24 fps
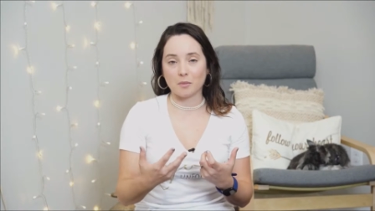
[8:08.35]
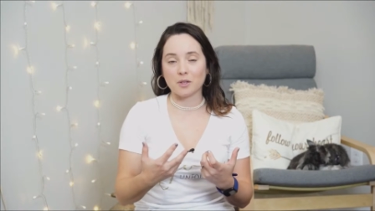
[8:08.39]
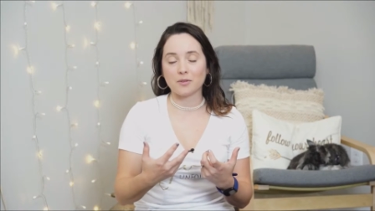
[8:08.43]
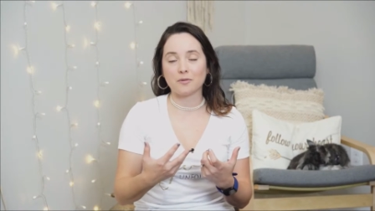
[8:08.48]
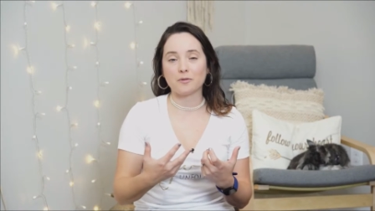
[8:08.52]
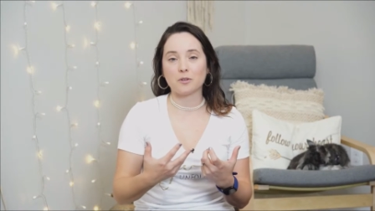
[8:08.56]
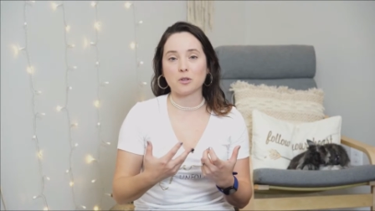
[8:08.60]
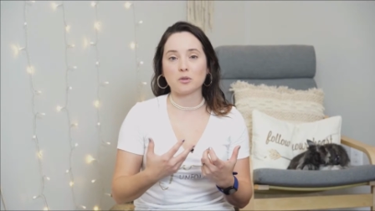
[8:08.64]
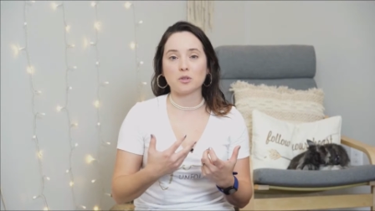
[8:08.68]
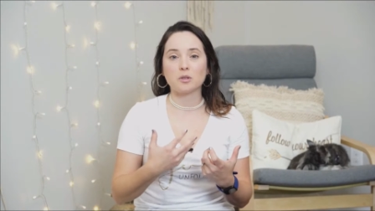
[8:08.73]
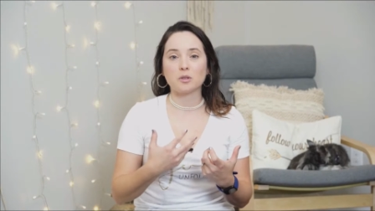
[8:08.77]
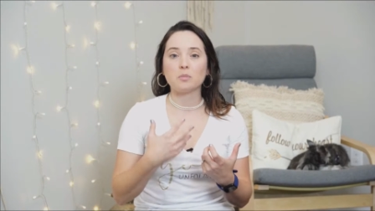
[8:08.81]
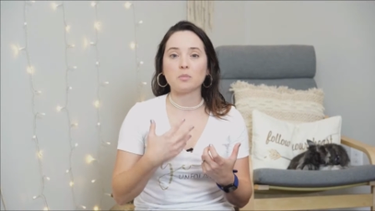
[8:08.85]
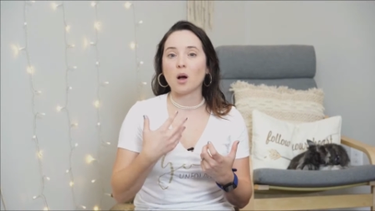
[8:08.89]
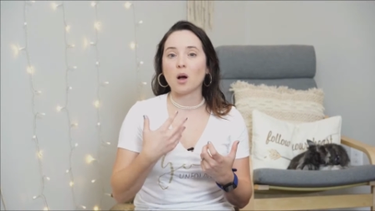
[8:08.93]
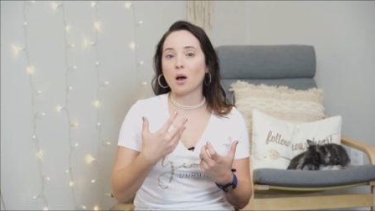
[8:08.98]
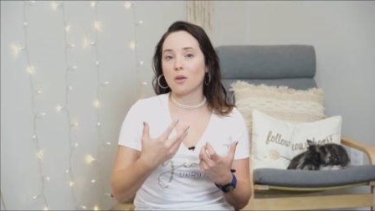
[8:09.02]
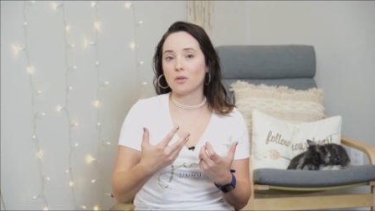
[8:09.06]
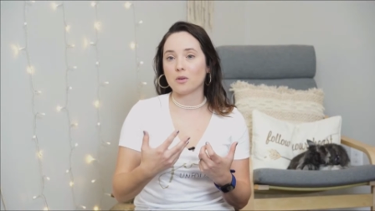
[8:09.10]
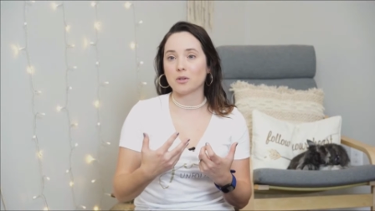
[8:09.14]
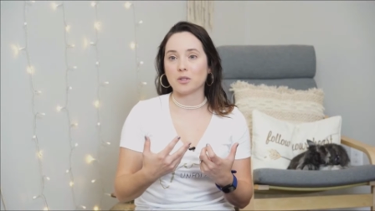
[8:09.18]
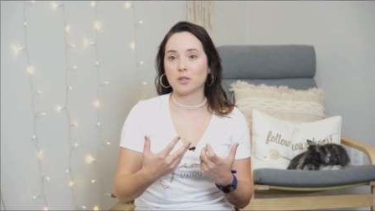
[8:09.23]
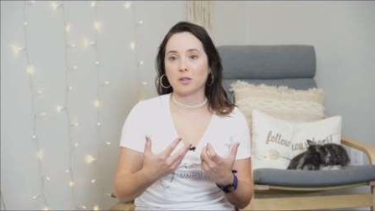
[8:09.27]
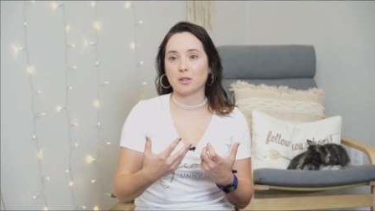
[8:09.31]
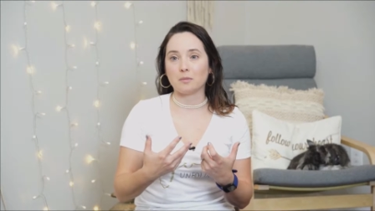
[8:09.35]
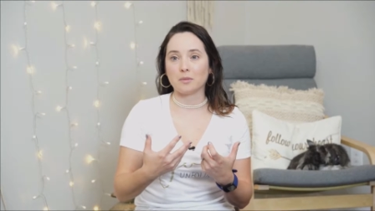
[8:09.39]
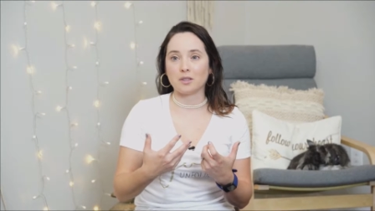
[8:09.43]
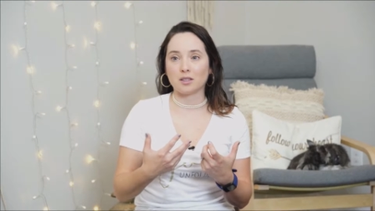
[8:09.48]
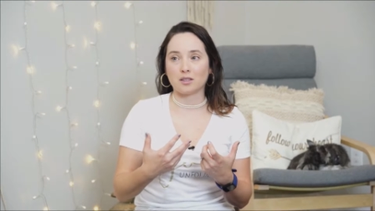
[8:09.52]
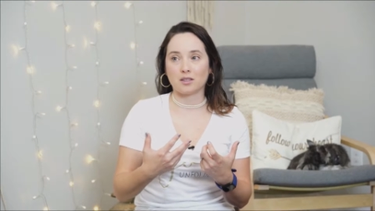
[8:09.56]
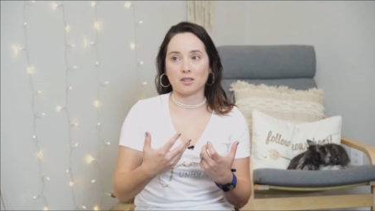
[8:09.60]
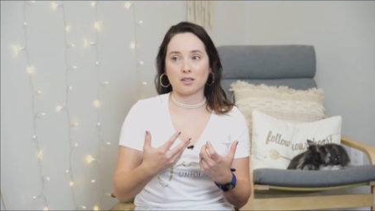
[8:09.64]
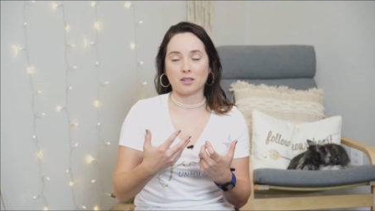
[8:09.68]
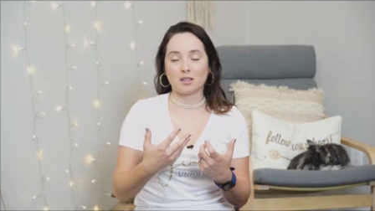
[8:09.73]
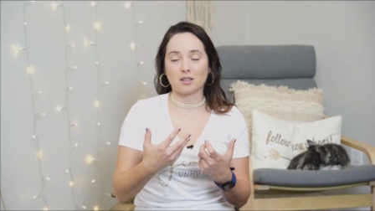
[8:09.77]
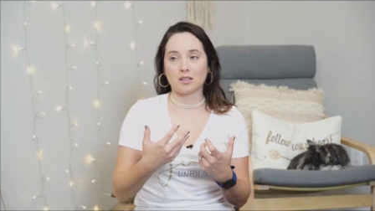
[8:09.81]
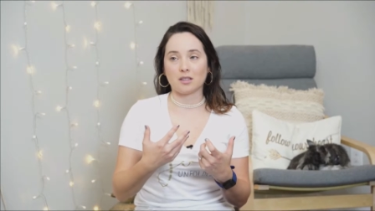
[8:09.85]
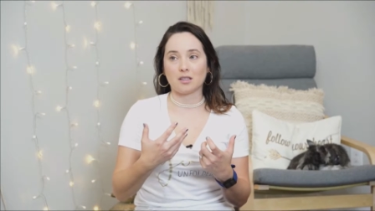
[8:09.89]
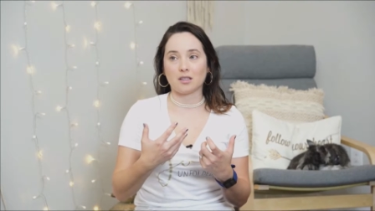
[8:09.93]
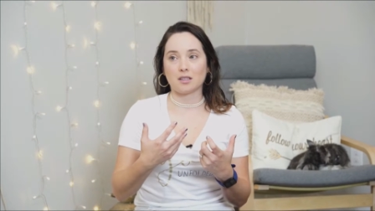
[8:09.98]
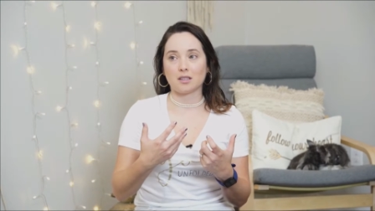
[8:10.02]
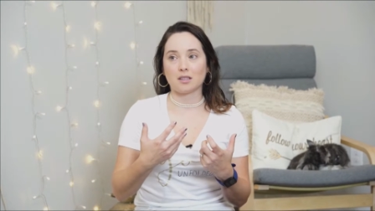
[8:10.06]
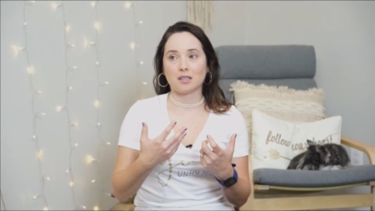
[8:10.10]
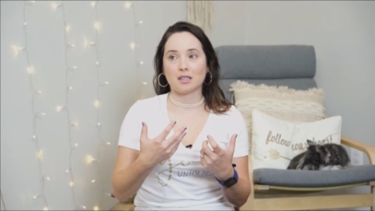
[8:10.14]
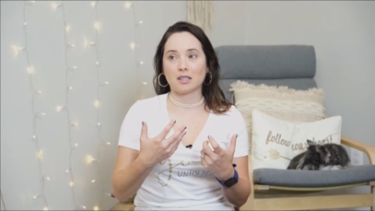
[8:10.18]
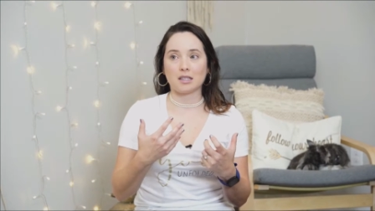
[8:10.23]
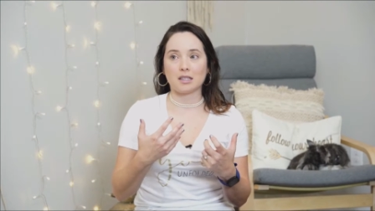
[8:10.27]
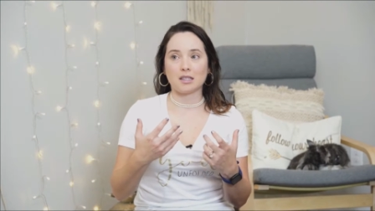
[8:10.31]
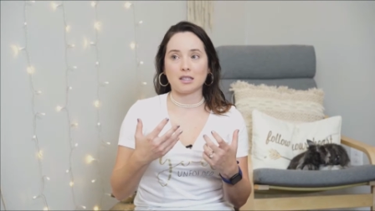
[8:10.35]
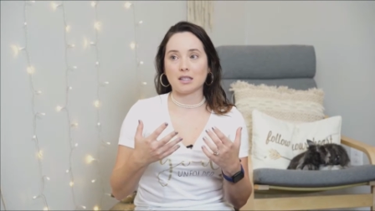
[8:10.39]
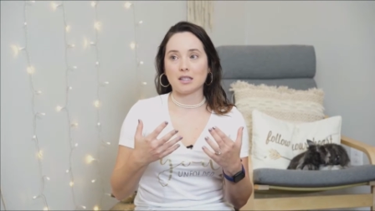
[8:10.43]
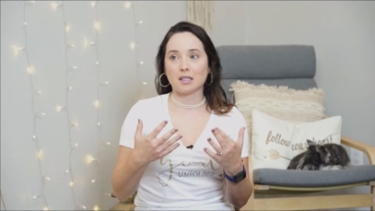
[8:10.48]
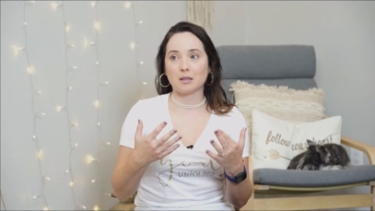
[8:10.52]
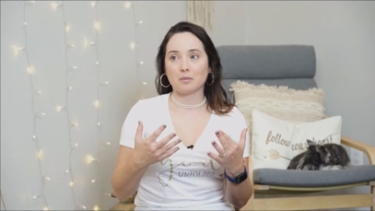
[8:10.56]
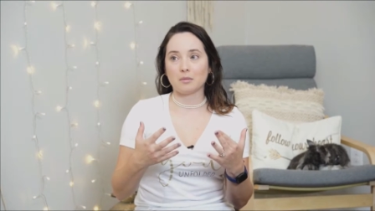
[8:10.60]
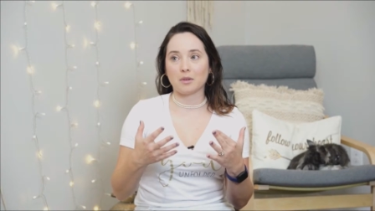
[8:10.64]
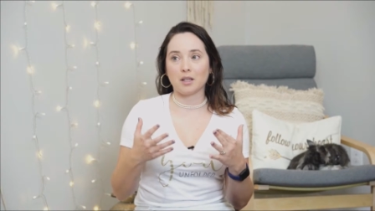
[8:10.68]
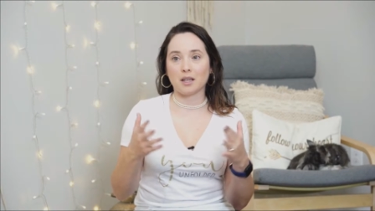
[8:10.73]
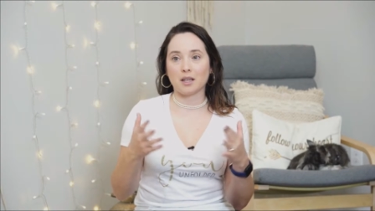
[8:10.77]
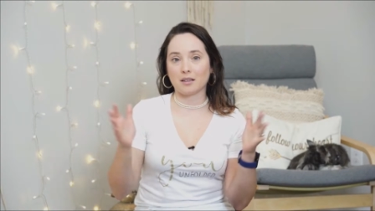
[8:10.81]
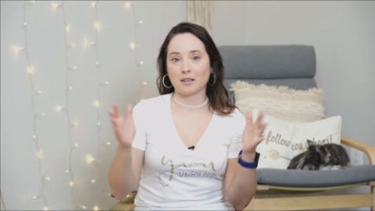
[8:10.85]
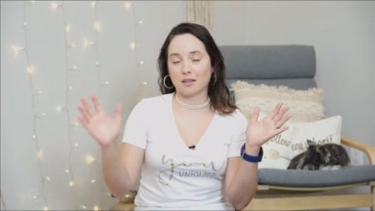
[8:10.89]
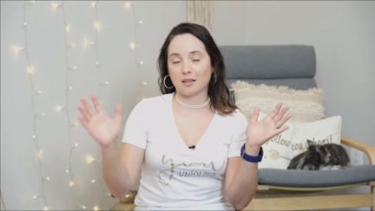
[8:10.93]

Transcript: It feels bothersome. It just doesn't seem like